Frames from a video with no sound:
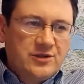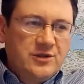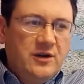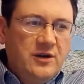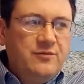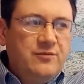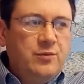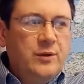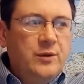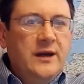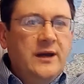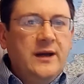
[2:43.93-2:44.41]

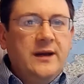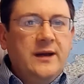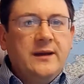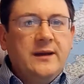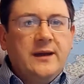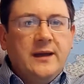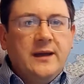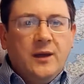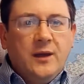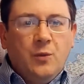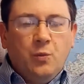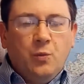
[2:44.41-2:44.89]
software,
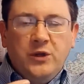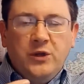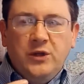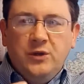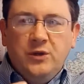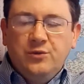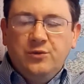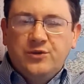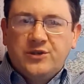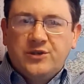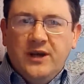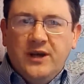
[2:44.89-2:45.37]
we
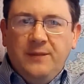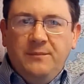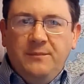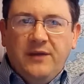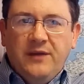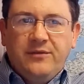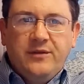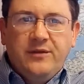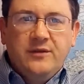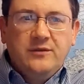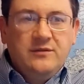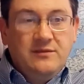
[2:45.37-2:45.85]
use a
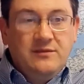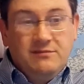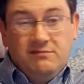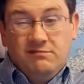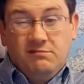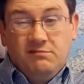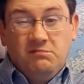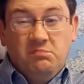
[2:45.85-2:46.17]
method